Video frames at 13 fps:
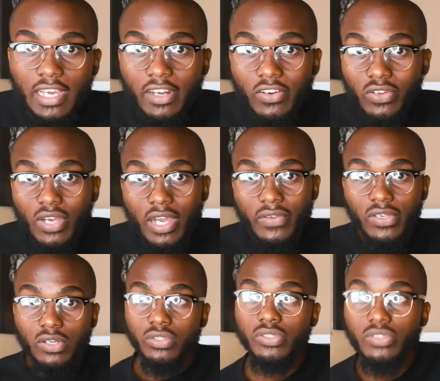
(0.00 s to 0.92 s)
I don't know how
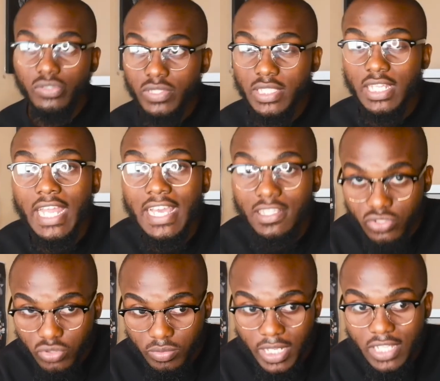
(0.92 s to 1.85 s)
y'all use
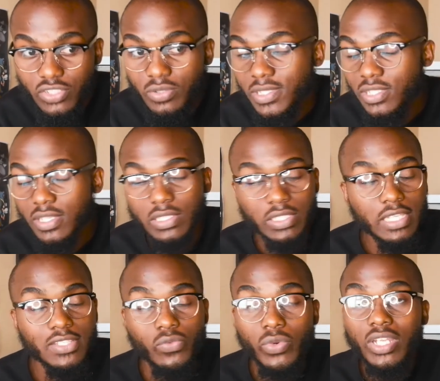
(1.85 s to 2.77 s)
Lightroom. Lightroom
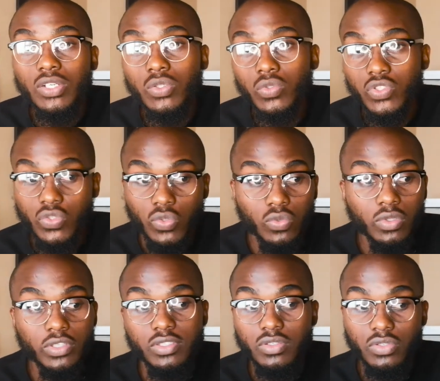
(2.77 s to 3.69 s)
is a really good
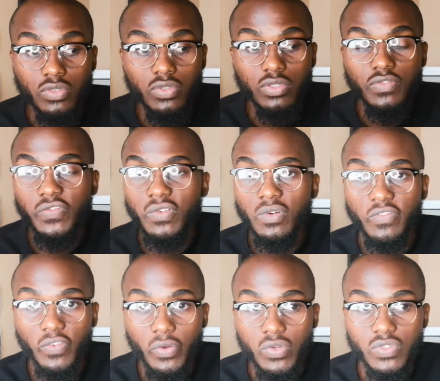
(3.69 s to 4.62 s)
tool to use for
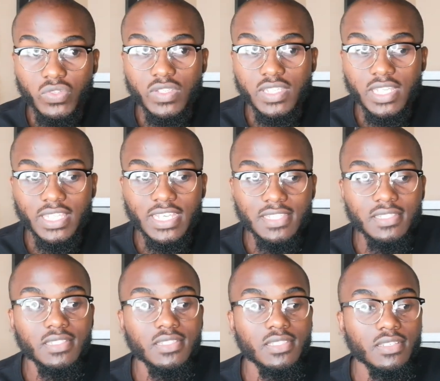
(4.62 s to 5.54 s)
photos, because it
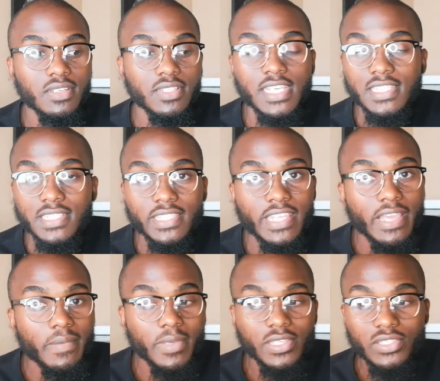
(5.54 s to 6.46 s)
doesn't, you know, doesn't
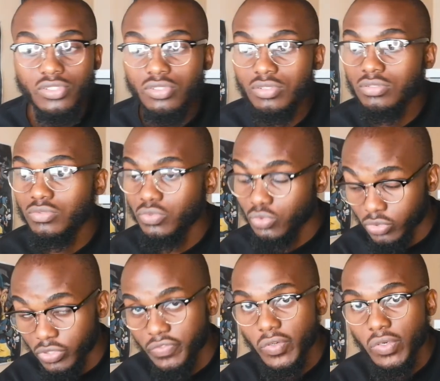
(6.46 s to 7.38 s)
damage or ruin
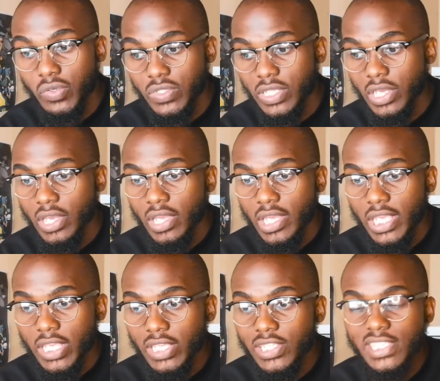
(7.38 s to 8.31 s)
your photos.
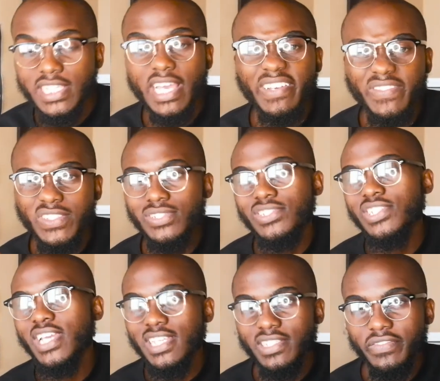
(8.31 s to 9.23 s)
You just have to
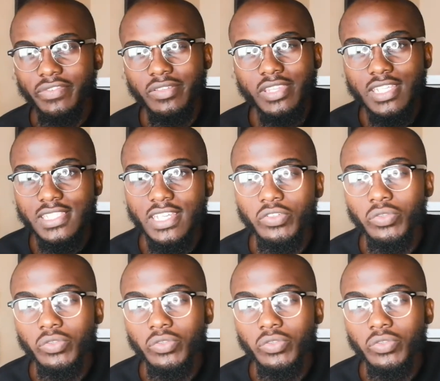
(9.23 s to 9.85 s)
change a few things that